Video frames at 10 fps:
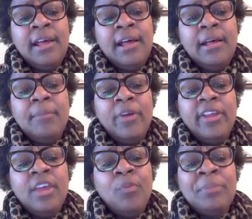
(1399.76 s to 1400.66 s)
Ohio,
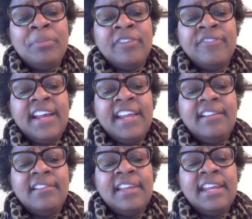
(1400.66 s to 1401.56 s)
and we provide a
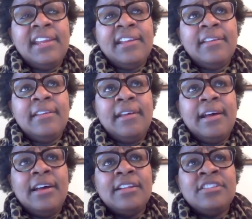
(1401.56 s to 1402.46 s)
link
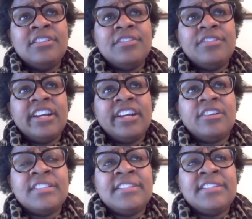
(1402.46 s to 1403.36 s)
to their
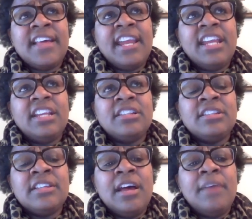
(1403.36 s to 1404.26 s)
site
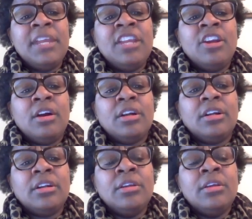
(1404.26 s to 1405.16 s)
in
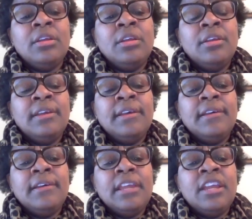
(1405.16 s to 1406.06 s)
our
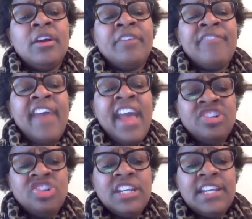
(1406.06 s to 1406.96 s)
fact
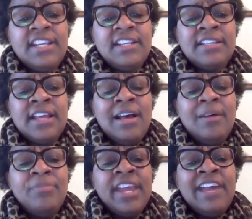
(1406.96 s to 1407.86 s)
sheet.
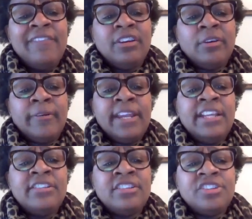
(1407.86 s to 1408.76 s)
They have
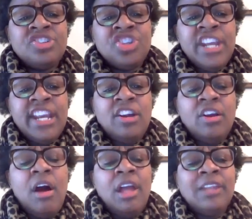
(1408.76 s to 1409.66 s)
agreed to share
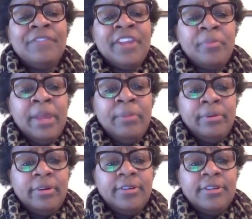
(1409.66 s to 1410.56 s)
all of their
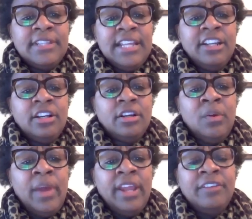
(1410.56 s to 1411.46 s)
members, and there are
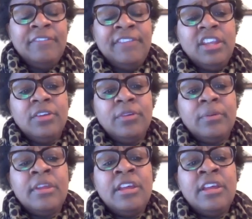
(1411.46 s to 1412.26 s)
quite a few